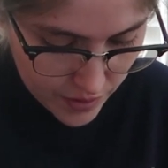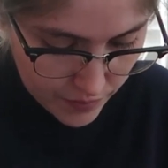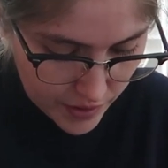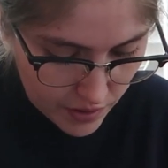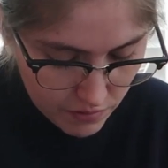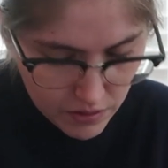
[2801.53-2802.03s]
we
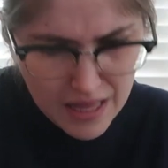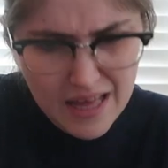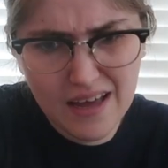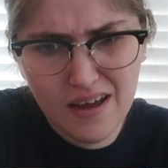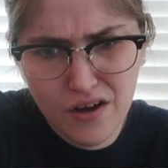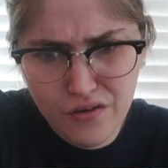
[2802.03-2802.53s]
go.
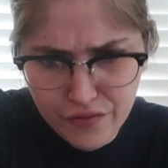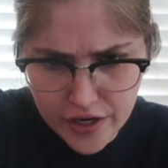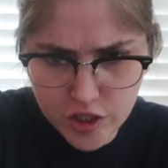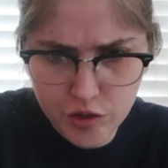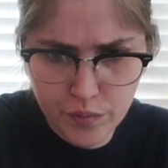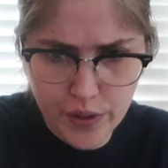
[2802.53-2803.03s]

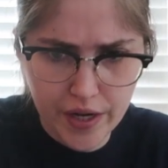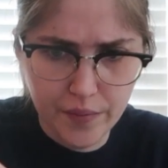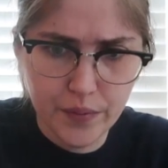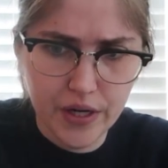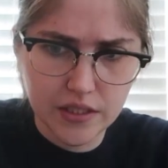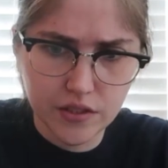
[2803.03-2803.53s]
Fresh
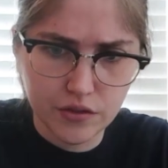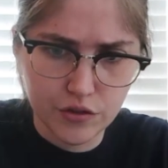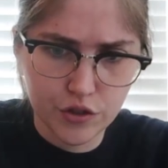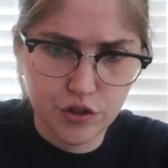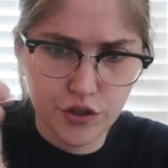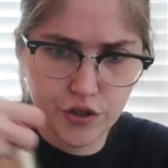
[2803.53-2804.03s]
Bread,
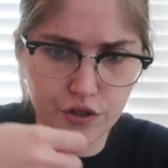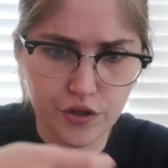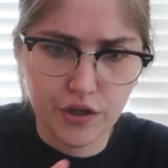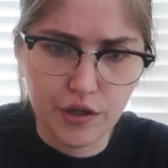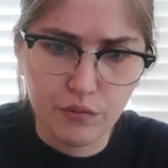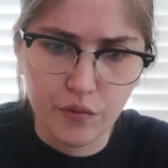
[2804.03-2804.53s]
Pretzel, Sugar
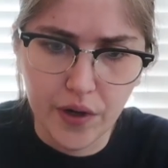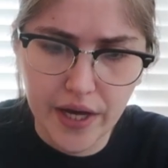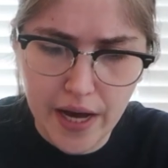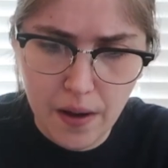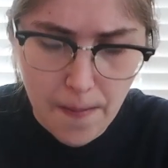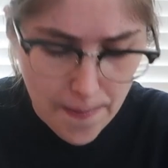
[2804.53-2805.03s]
Cookie
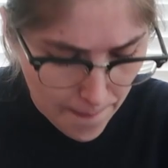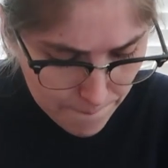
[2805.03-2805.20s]
Royale,